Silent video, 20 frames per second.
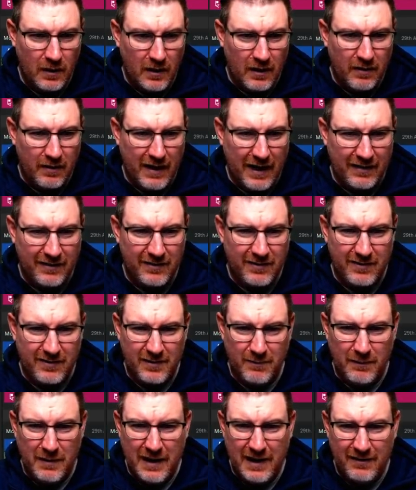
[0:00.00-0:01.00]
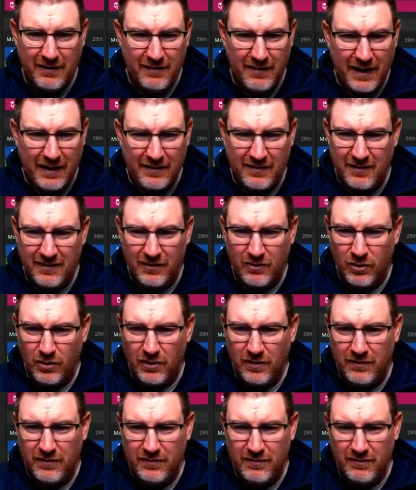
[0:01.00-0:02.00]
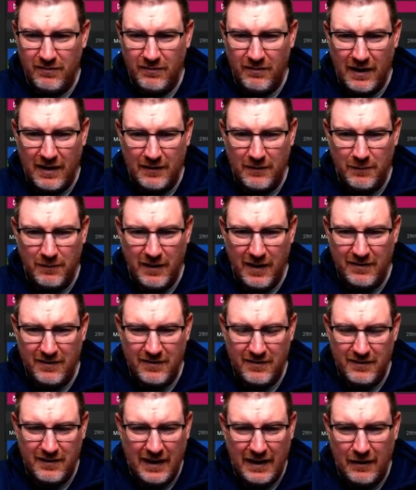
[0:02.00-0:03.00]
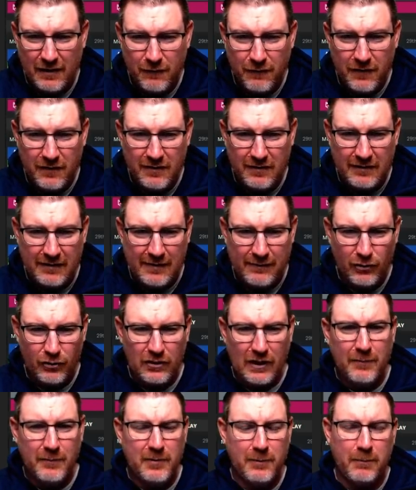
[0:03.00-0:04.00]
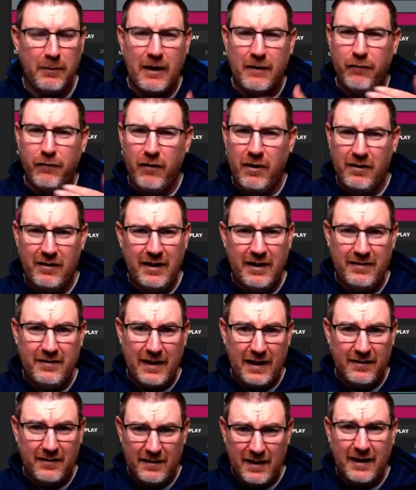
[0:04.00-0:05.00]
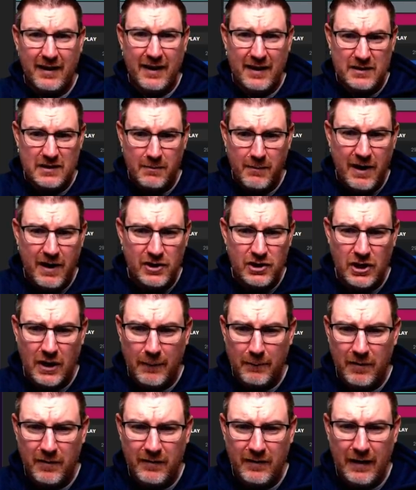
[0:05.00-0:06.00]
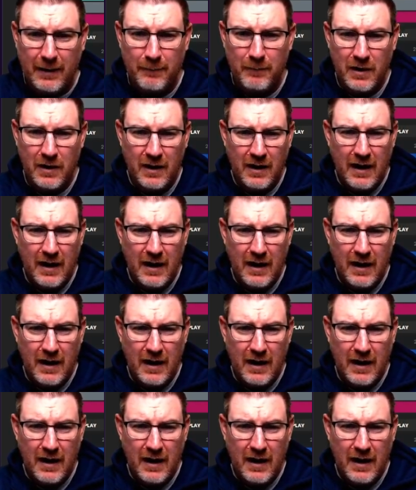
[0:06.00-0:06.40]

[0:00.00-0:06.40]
That's, to me, that's as good as that's getting fitness levels up. You play friendlies. That gets your match sharpness up.